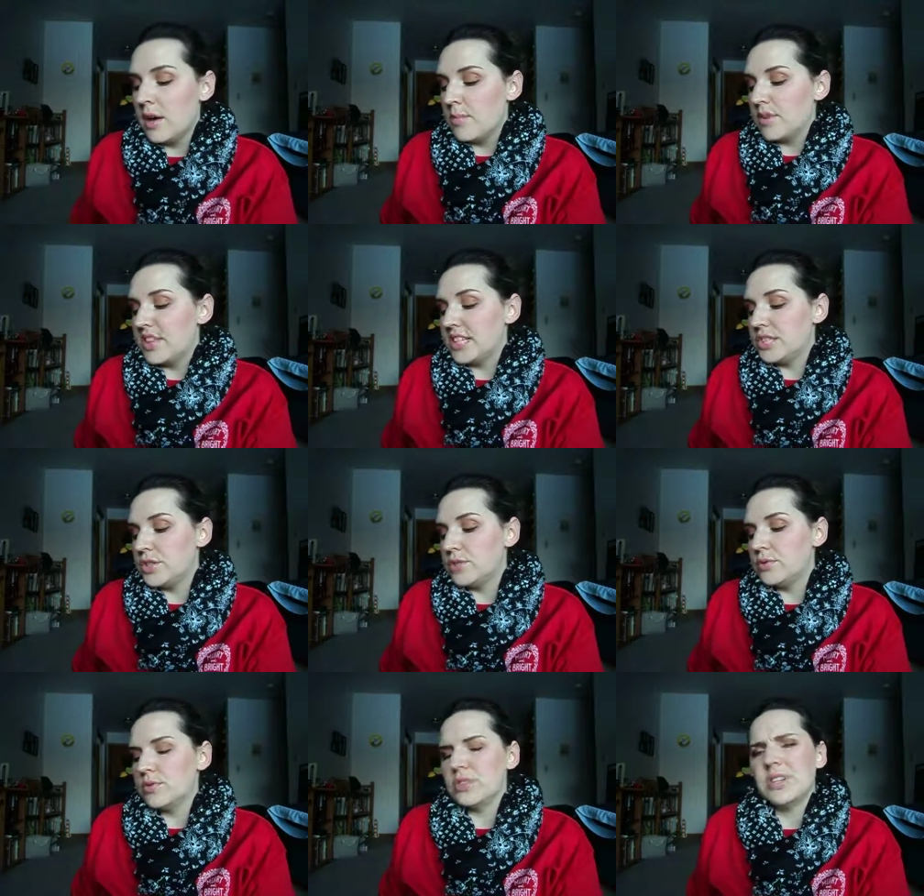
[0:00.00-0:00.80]
But they
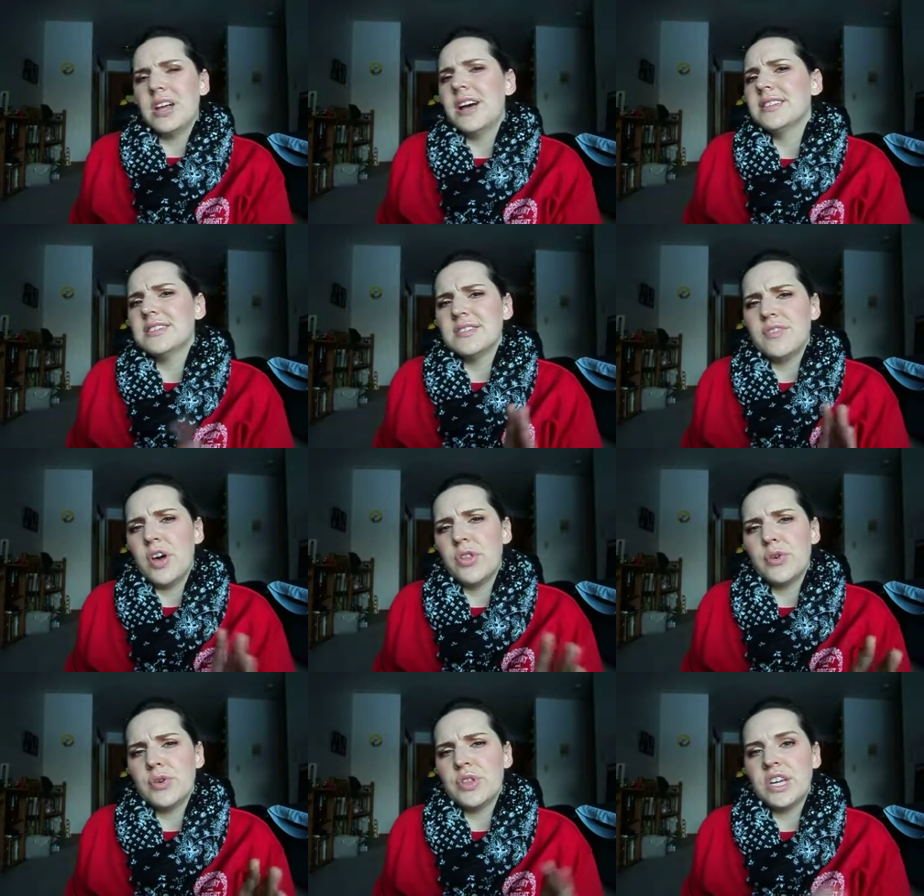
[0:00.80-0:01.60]
do lots of
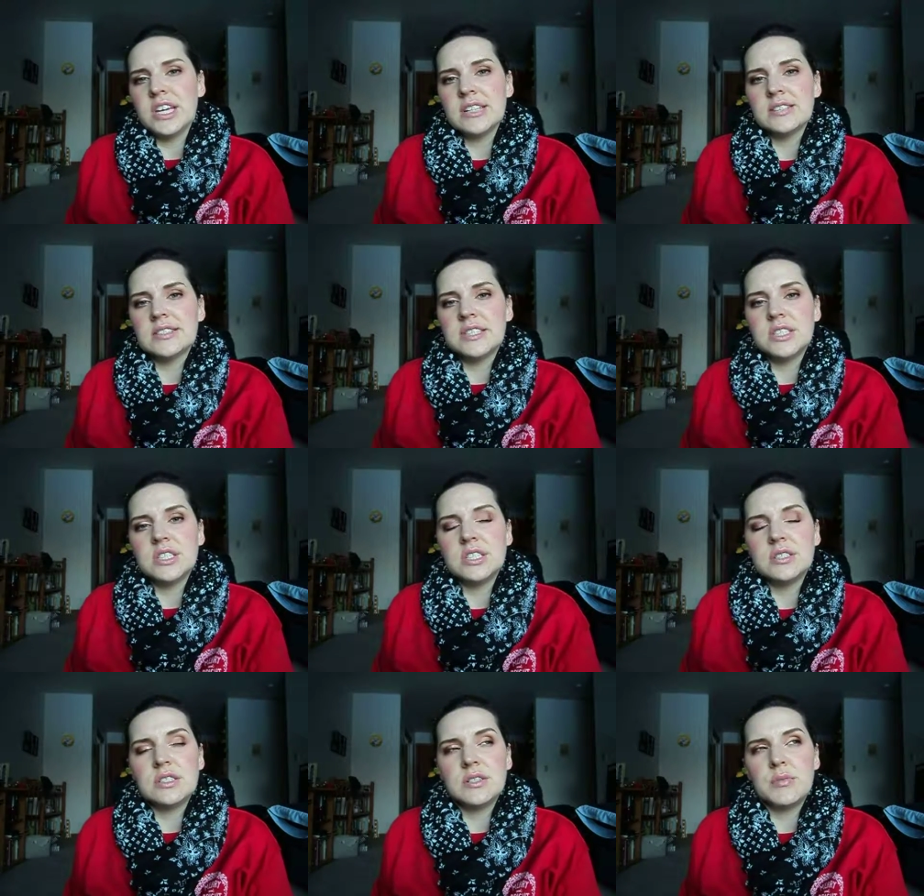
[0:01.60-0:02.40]
other things. They
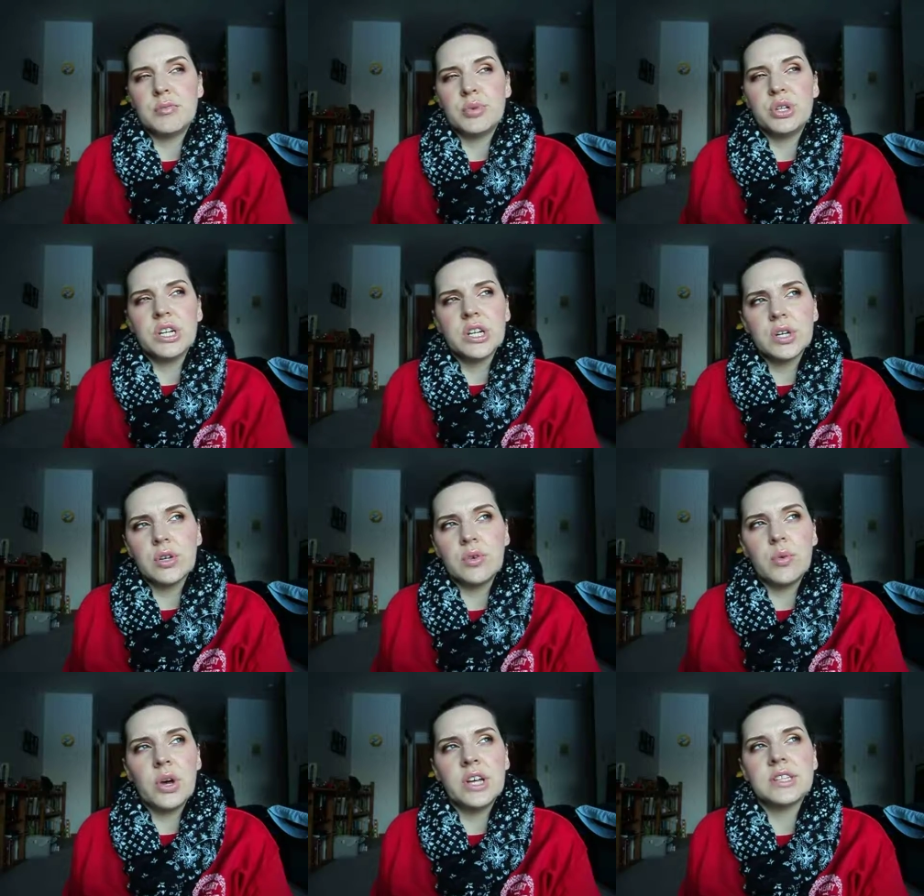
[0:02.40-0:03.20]
did some
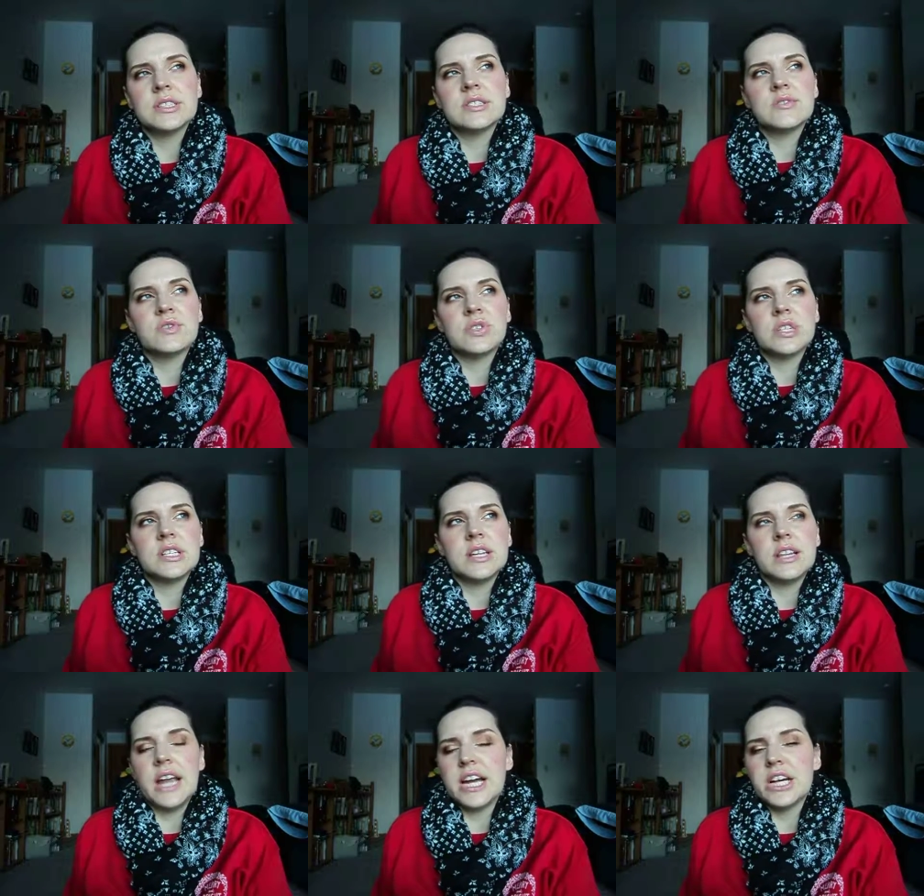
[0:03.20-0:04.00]
political ones for the
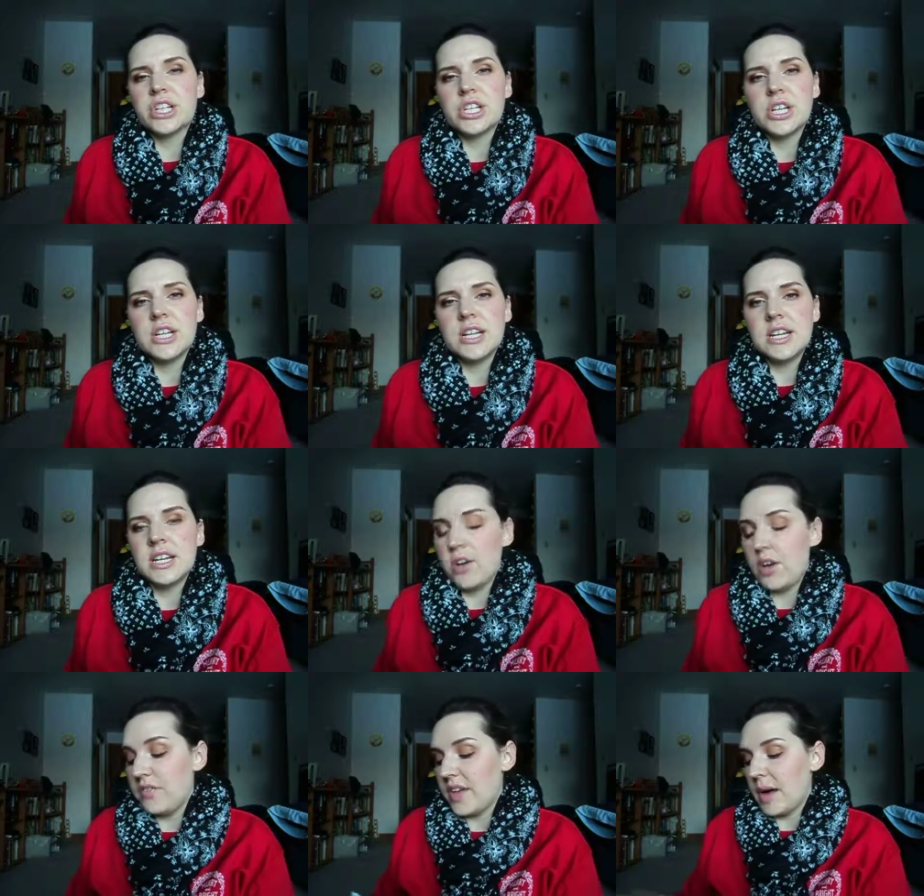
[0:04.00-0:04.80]
election and
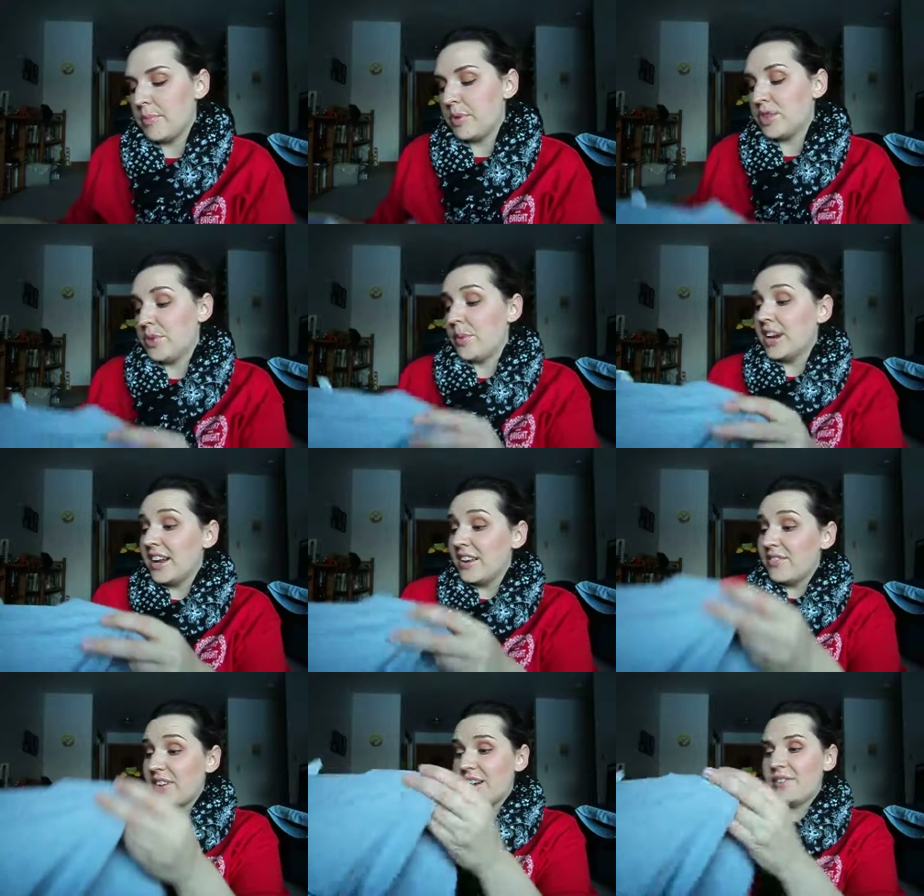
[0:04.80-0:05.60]
all that. But the one
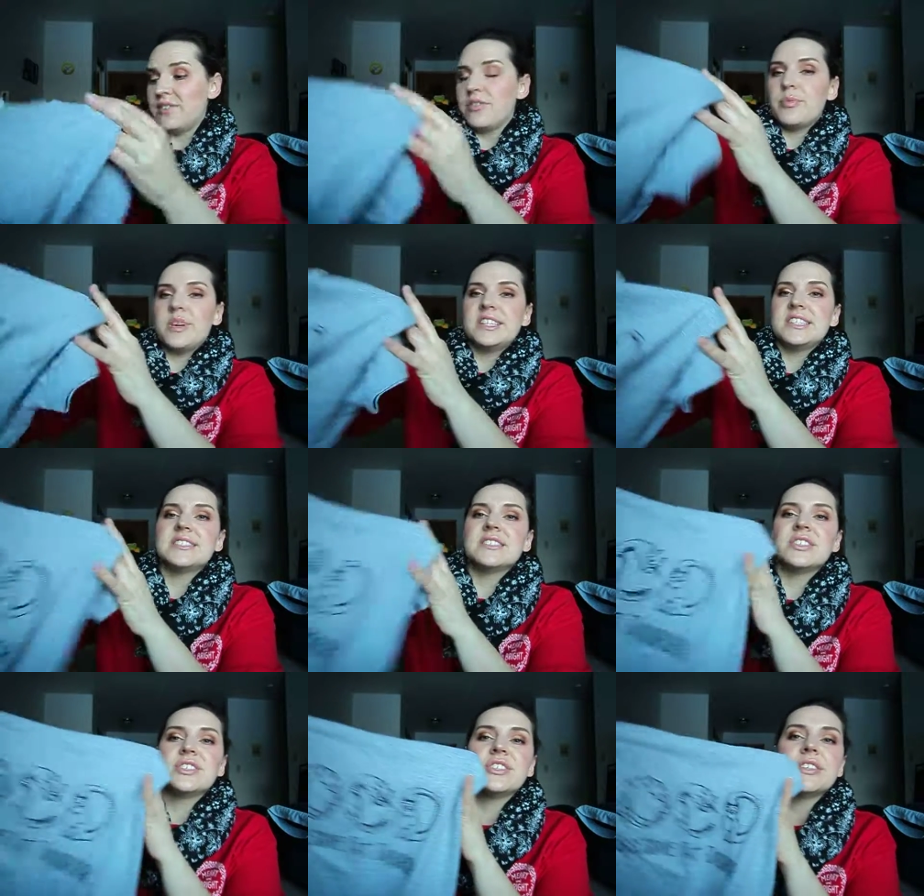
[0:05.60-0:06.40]
I found for my
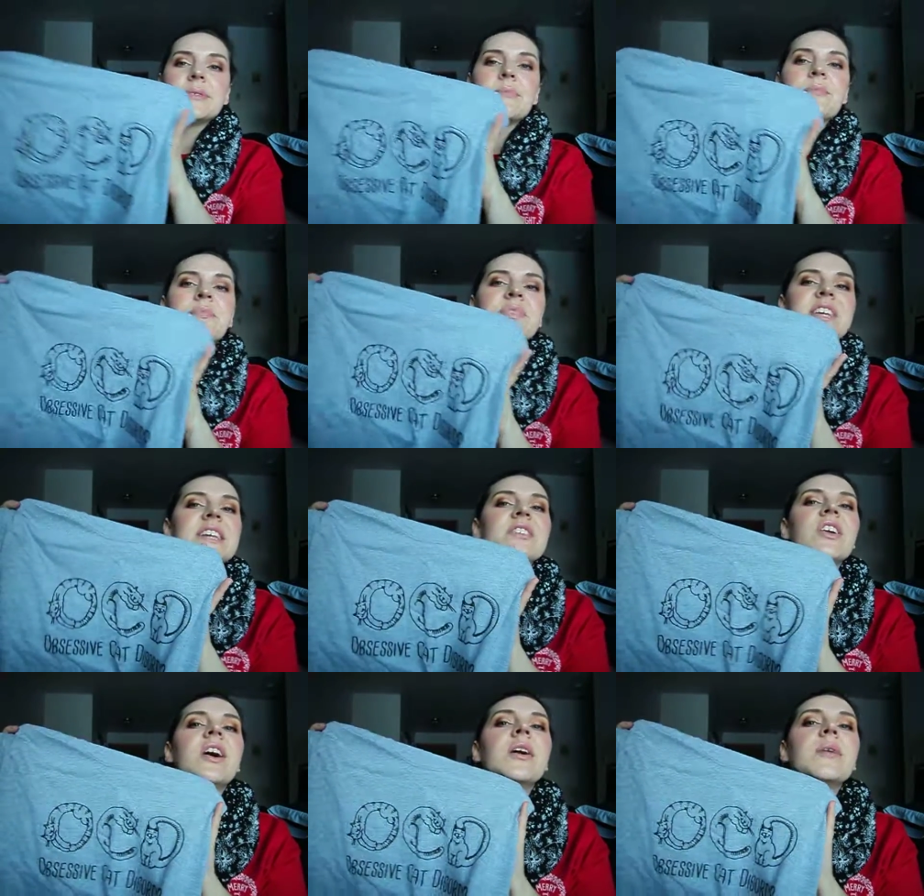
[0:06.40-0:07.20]

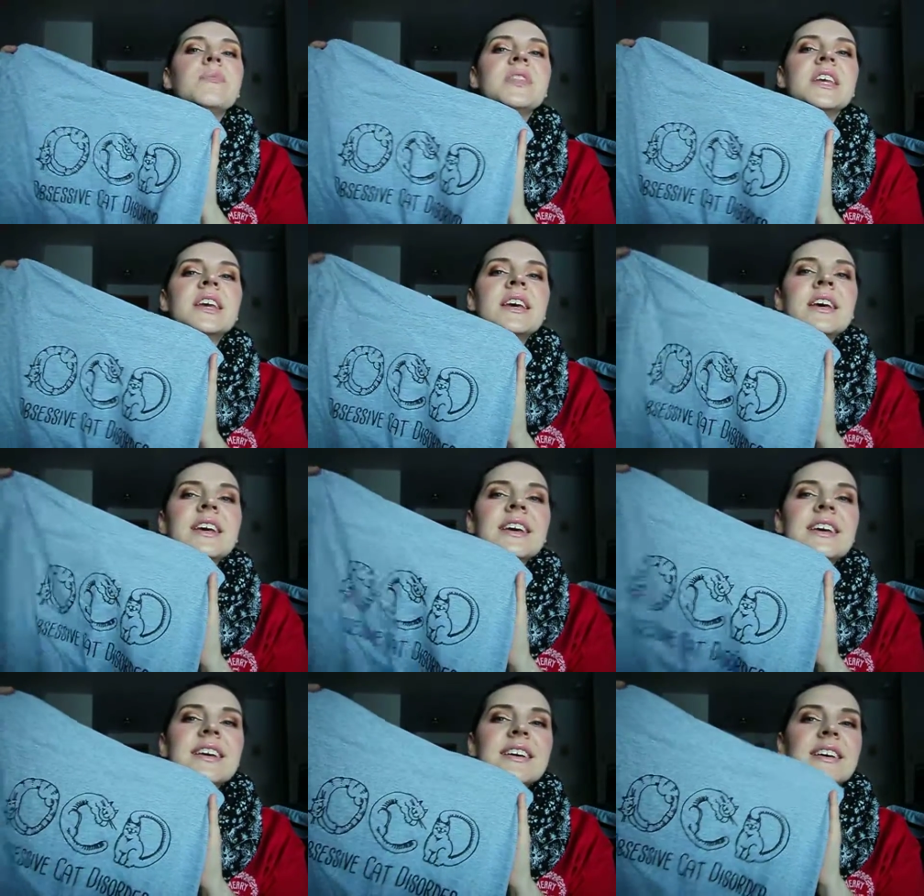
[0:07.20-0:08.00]
sister-in-law
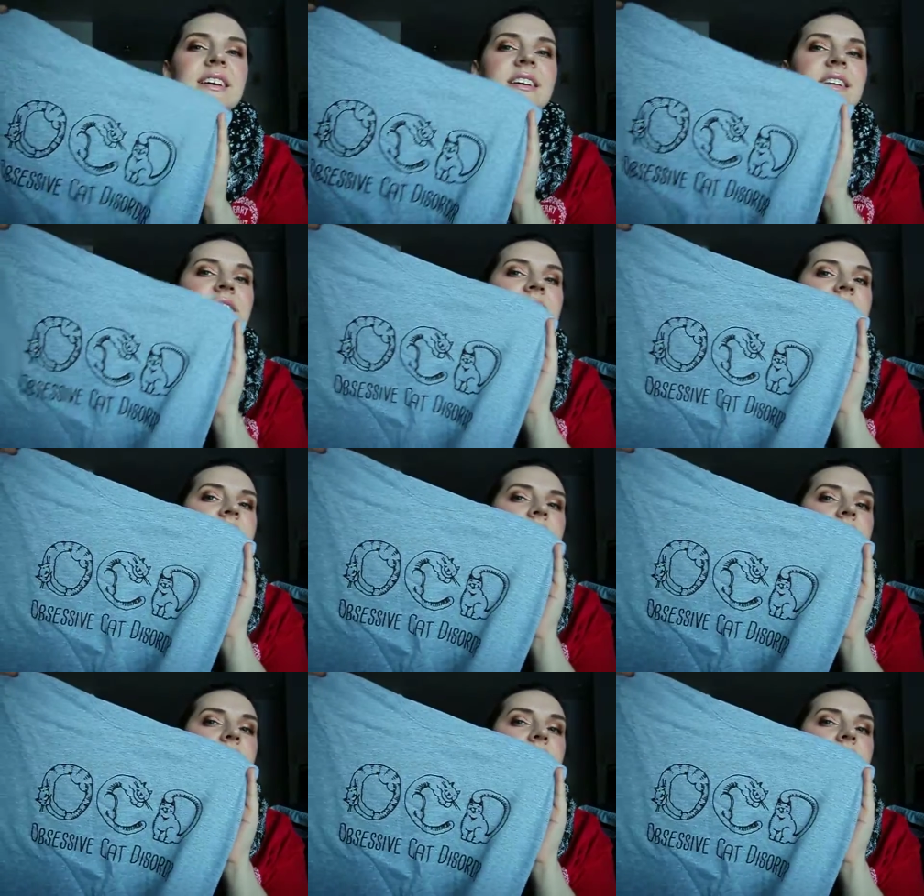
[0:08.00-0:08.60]
is this